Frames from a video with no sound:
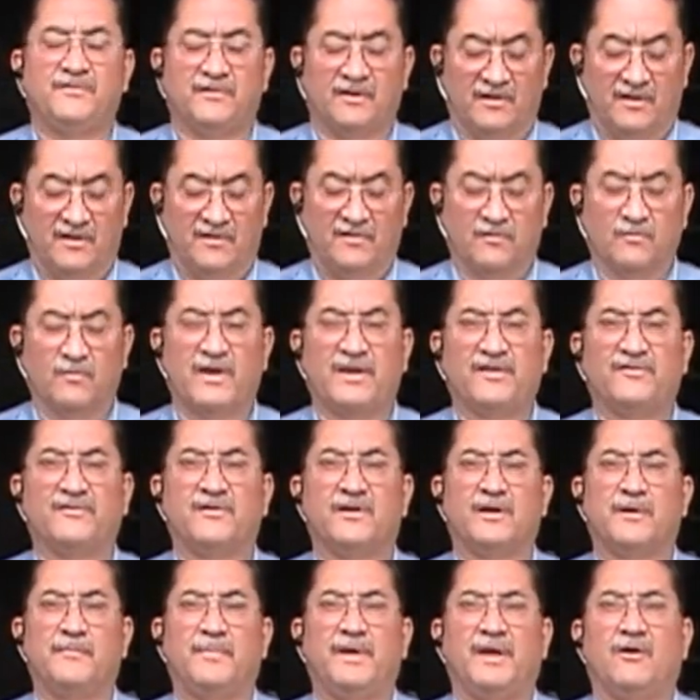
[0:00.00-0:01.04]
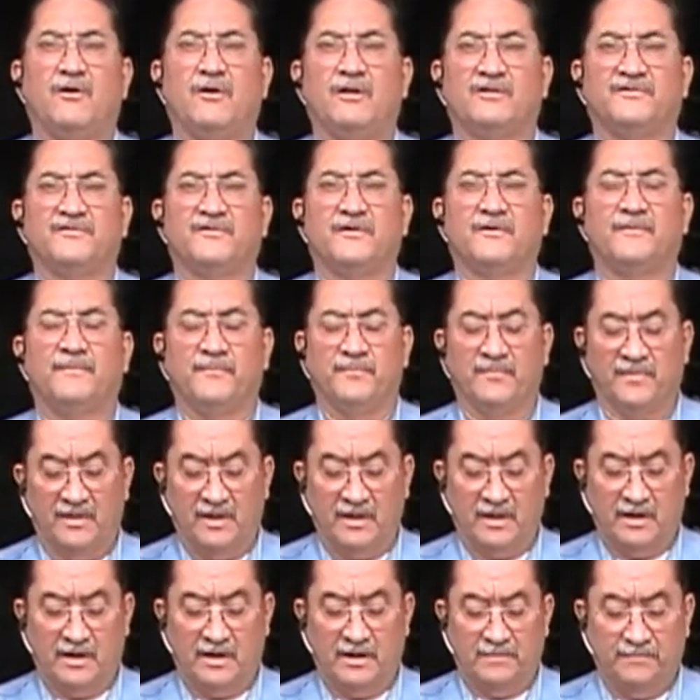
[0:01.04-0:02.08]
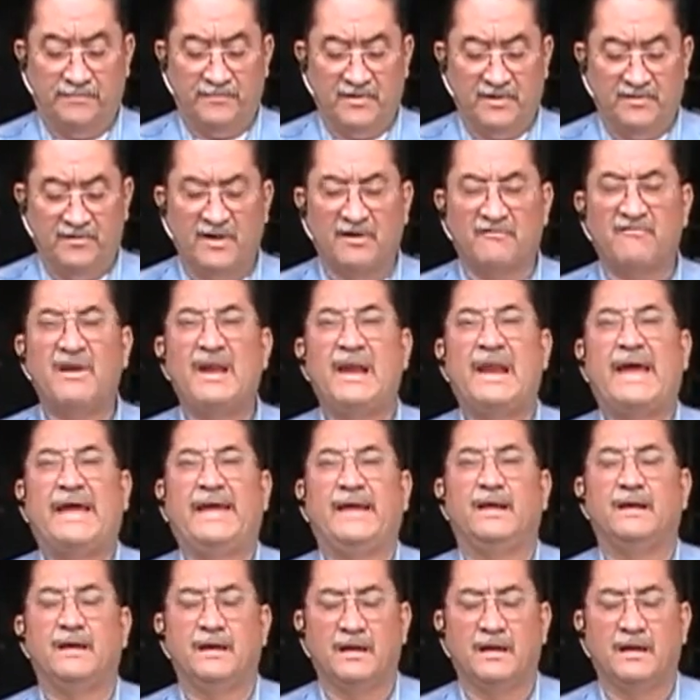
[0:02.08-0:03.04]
So this is what it's going to be also, the relay.